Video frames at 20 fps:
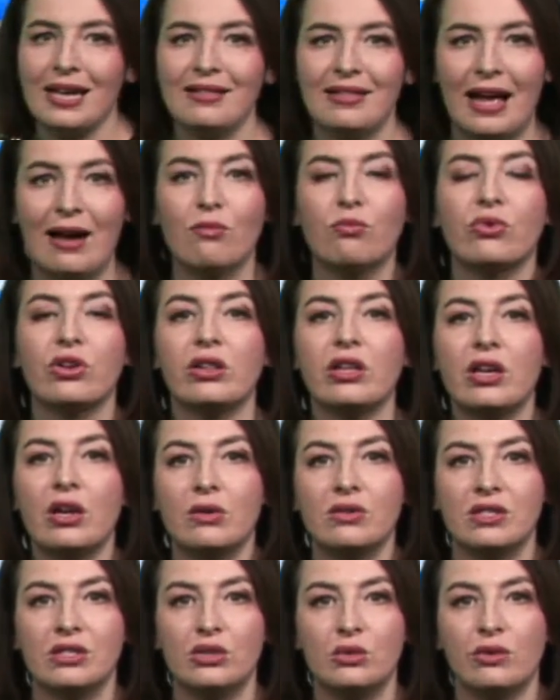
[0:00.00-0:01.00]
that really
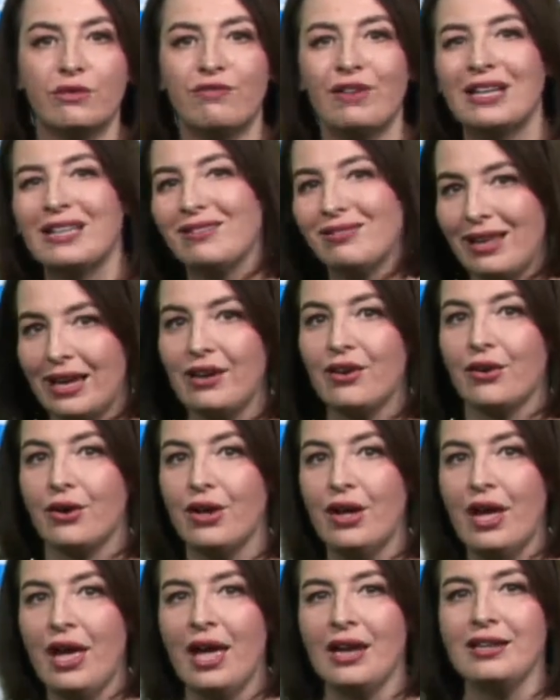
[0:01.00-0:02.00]
goes into effect later
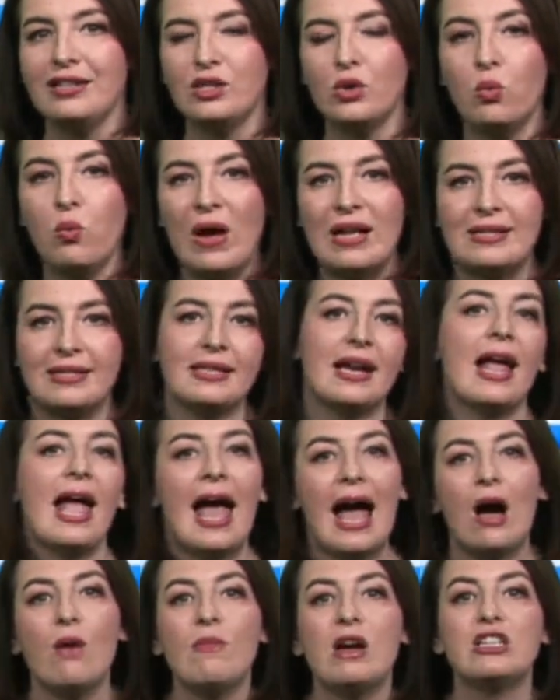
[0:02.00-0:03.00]
and into Wednesday.
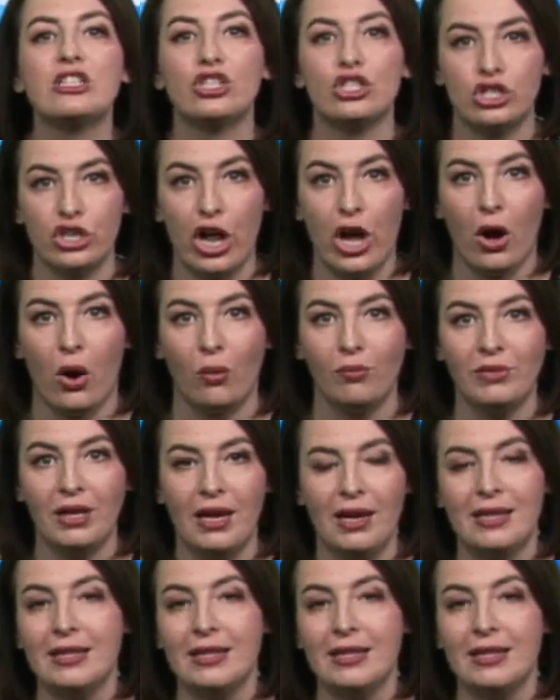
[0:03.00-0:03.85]
How much snow?